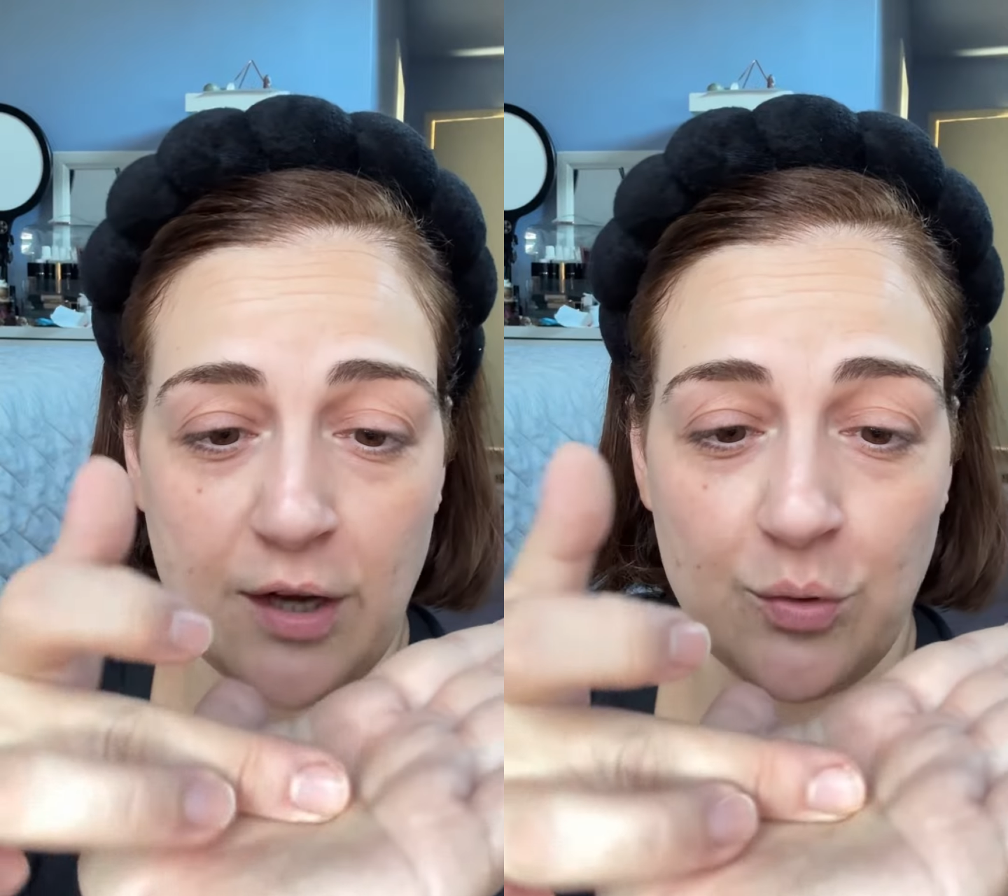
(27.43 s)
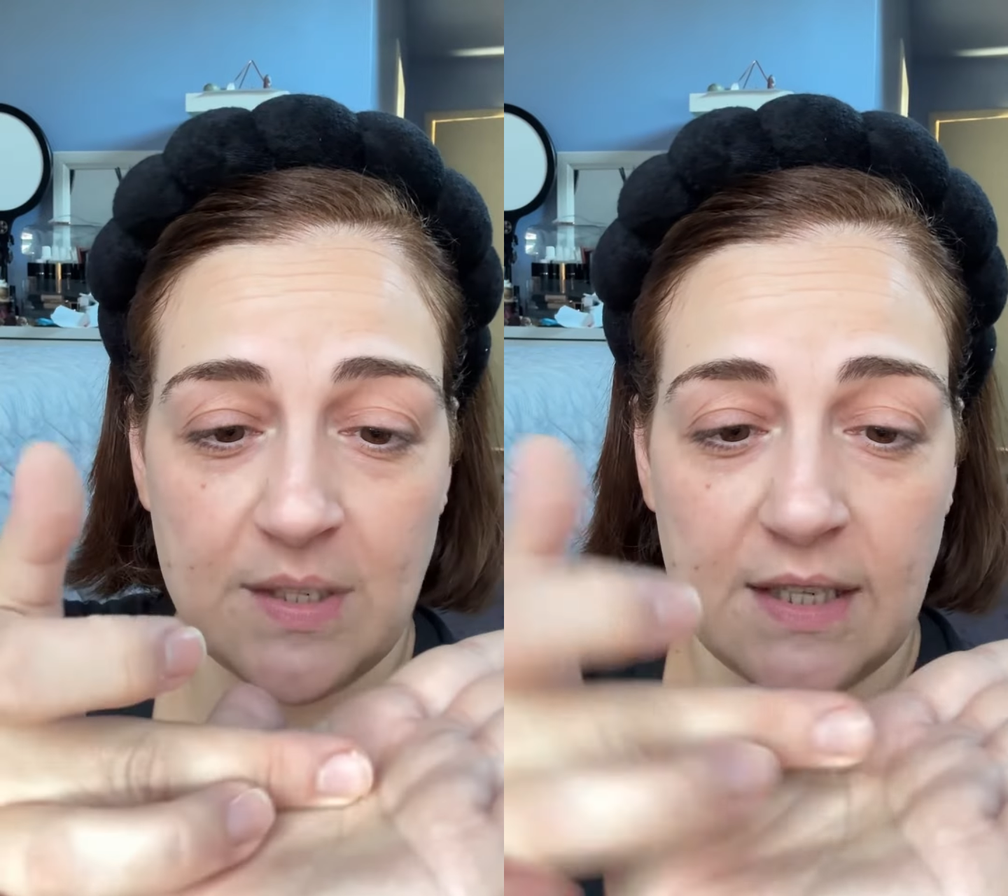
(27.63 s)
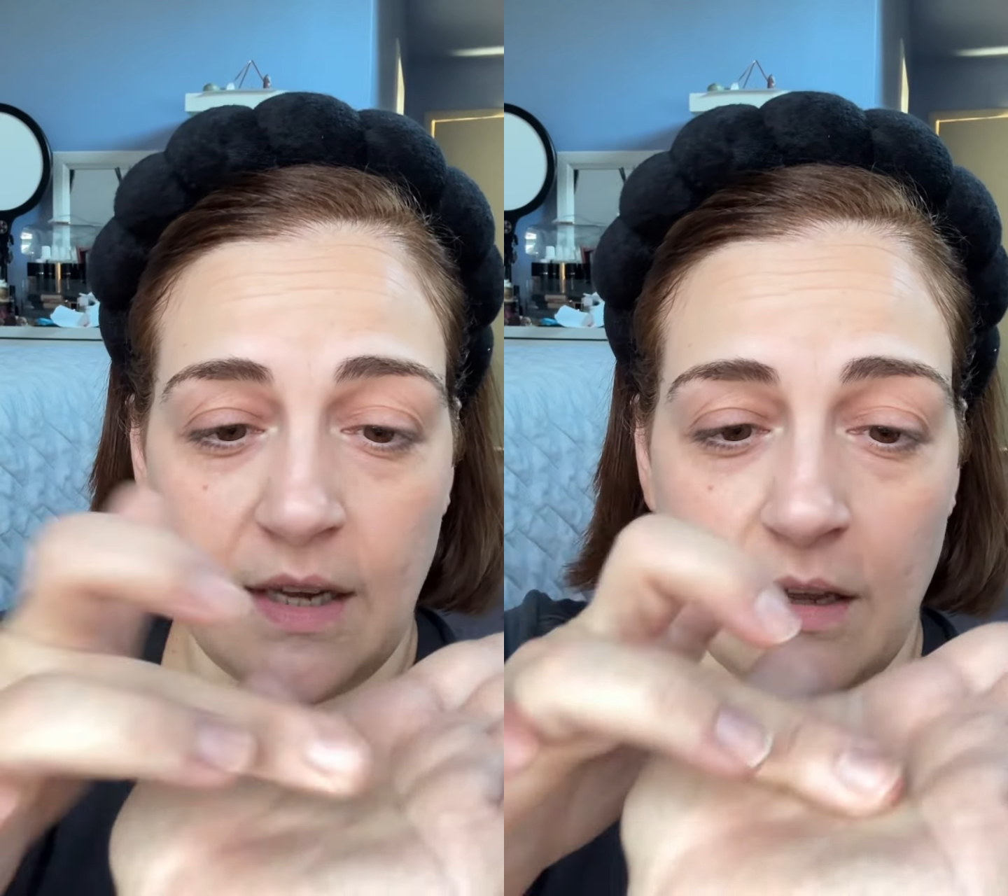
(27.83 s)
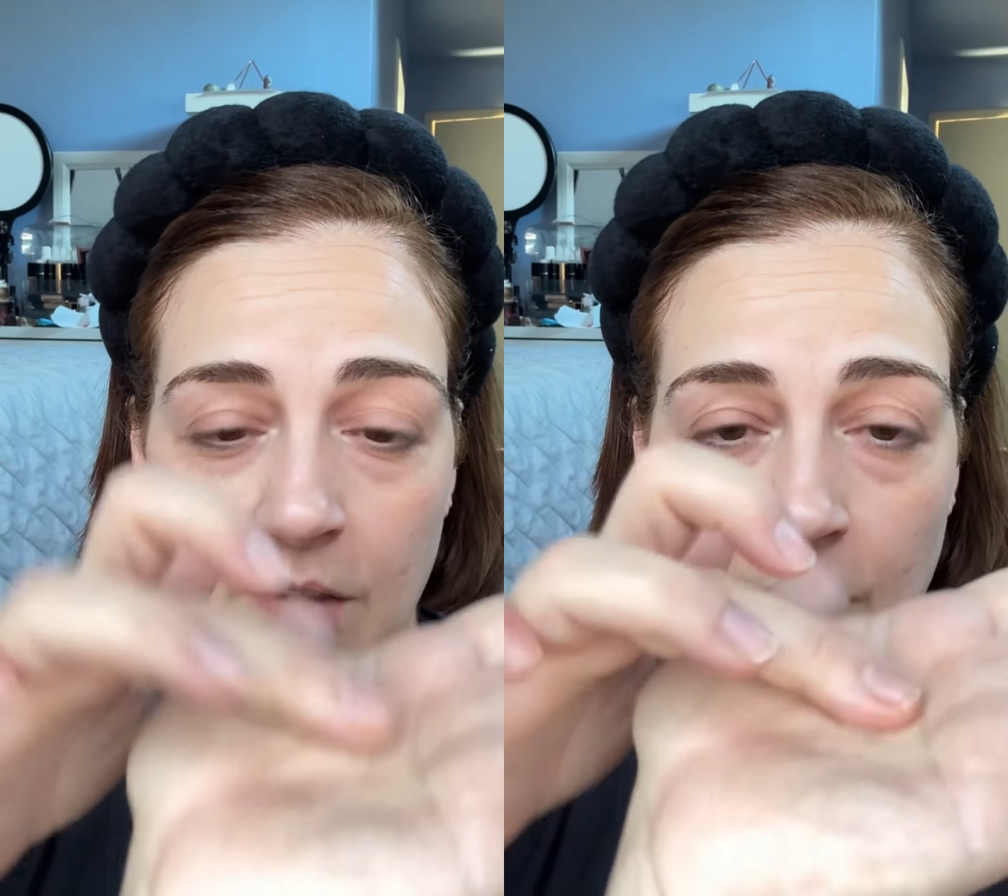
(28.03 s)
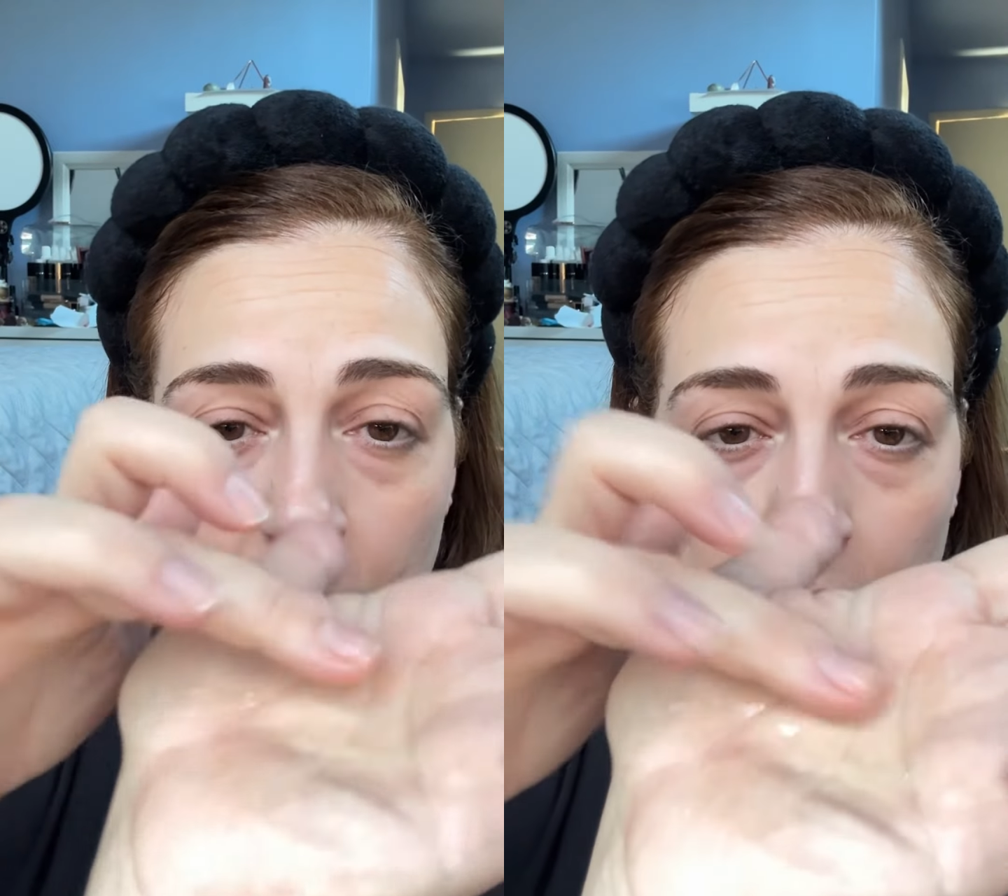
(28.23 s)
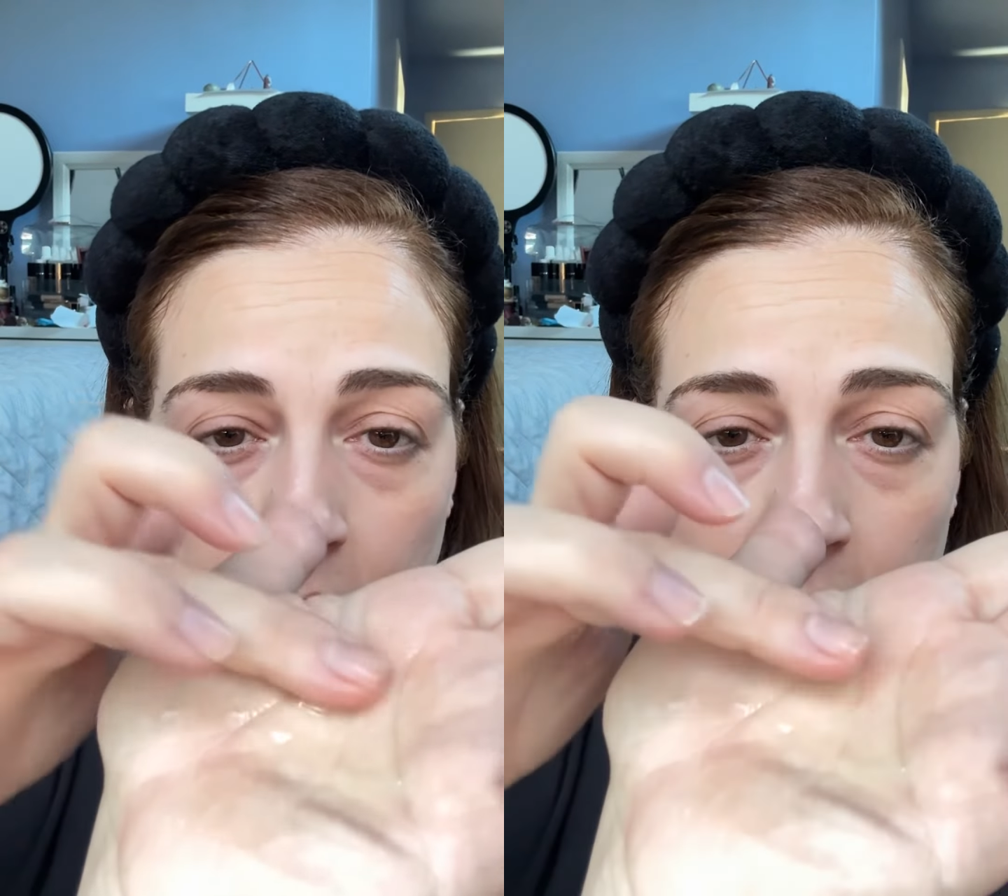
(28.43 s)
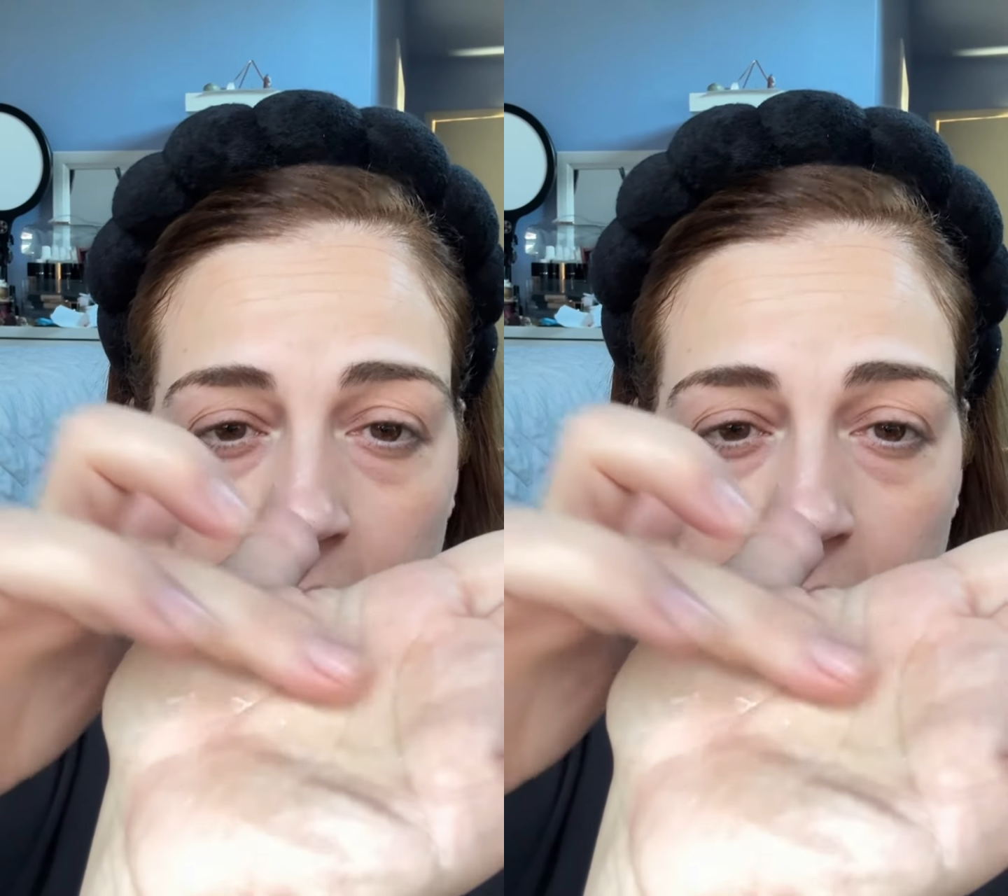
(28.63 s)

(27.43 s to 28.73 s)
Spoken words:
and you see the color.